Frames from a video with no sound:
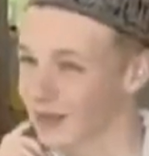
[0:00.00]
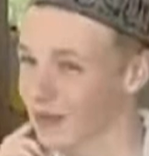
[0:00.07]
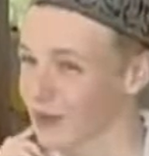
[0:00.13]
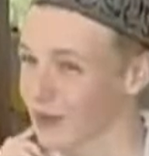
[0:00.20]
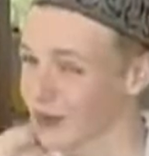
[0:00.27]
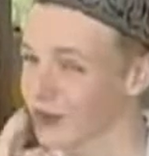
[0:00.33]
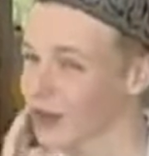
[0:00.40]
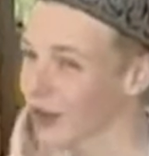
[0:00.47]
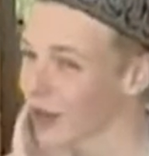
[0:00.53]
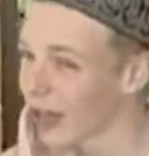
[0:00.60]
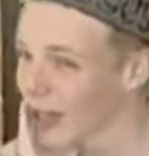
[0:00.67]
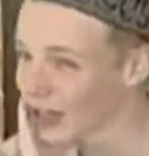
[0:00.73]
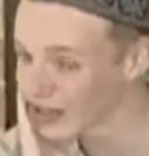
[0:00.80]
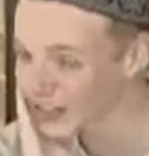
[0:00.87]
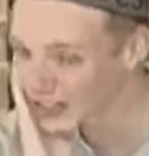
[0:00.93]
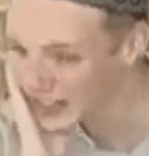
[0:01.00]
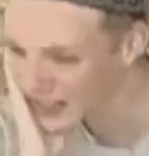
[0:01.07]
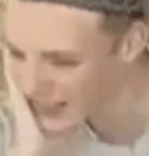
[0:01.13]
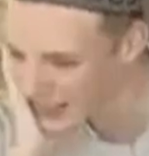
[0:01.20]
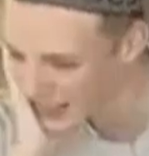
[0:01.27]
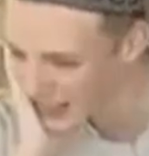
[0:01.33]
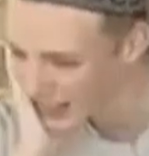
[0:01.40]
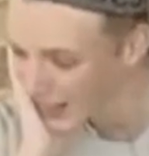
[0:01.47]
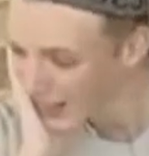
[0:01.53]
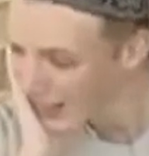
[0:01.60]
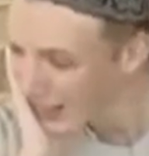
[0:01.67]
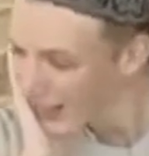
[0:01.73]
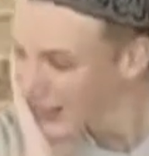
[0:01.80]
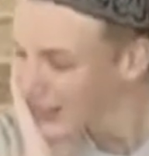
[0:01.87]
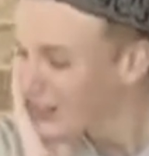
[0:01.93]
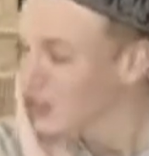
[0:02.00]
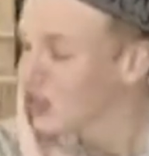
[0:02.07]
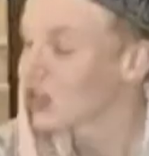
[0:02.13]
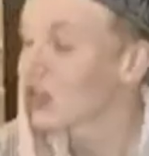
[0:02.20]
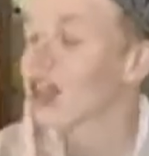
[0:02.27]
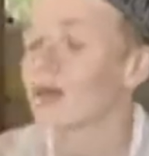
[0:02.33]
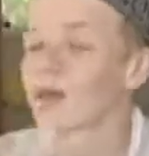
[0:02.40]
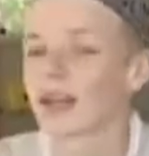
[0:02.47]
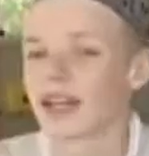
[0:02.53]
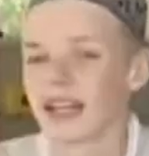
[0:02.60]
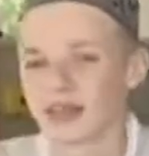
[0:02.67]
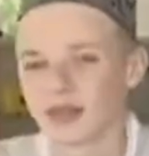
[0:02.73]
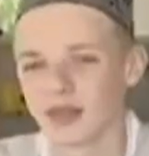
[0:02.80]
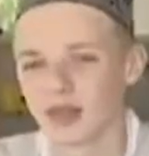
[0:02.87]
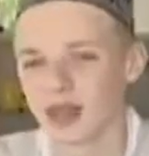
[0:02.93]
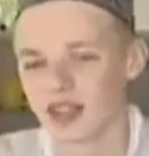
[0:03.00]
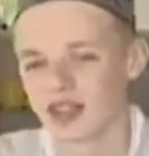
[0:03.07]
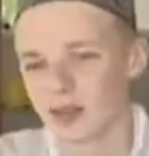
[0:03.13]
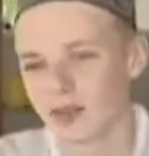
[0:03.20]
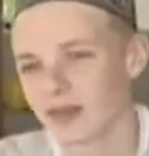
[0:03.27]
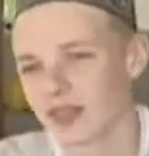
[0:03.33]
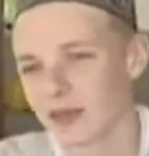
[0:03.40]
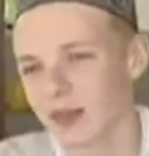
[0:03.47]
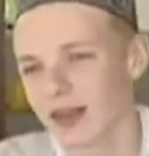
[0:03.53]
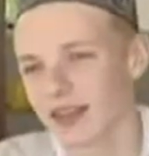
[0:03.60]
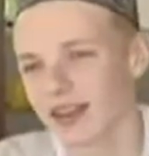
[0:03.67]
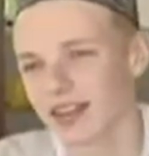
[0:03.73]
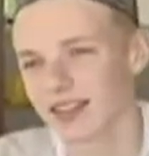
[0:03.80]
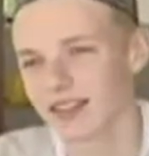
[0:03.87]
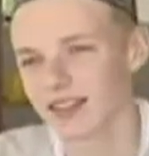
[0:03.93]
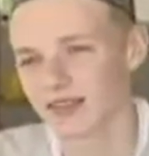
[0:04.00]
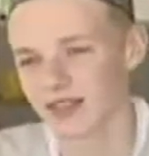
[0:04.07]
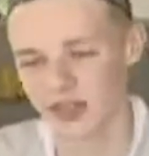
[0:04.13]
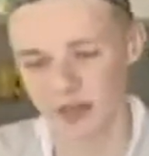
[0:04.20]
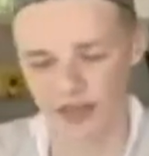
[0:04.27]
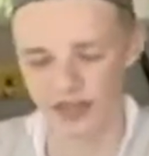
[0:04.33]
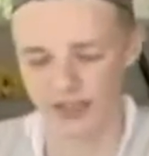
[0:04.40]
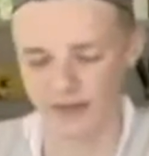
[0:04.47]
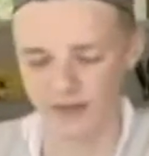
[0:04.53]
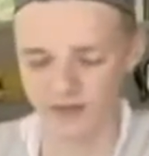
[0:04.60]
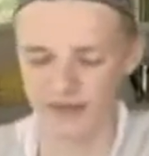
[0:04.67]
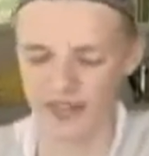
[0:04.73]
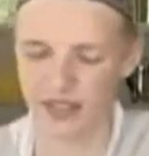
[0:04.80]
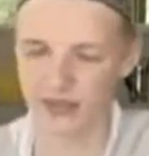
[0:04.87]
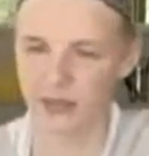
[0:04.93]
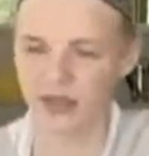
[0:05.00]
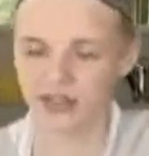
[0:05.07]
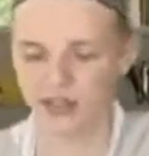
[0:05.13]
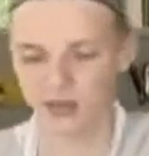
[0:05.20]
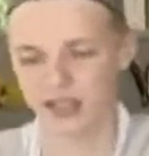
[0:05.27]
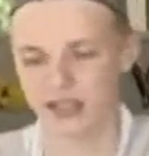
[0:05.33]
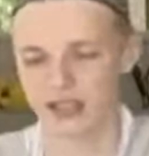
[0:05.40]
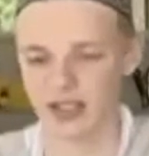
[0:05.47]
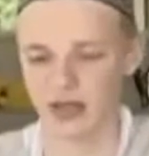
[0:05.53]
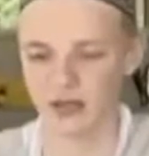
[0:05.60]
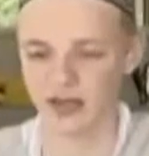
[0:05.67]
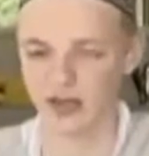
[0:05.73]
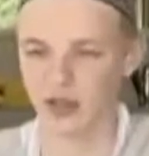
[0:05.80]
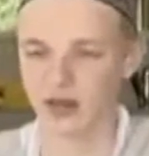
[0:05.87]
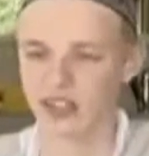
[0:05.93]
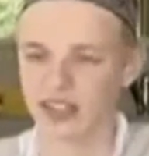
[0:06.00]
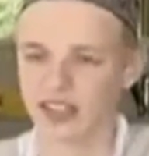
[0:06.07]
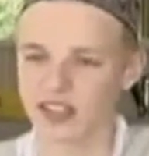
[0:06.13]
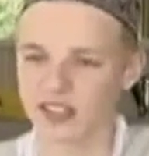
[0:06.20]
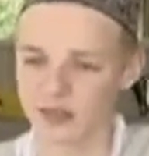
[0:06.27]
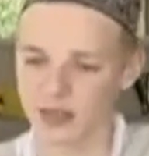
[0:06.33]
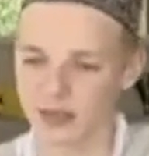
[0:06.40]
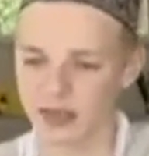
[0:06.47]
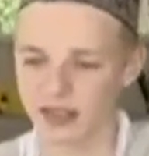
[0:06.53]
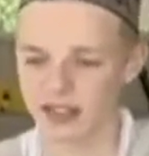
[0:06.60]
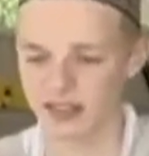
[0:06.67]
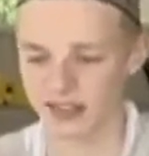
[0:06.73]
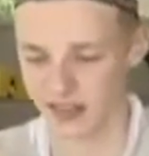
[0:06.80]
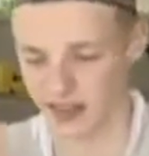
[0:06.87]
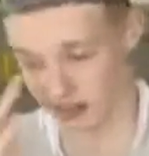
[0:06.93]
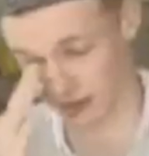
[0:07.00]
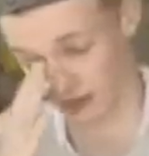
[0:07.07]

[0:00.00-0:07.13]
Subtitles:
for a few hours until our plane was ready to depart. Once we left the toilets, we went.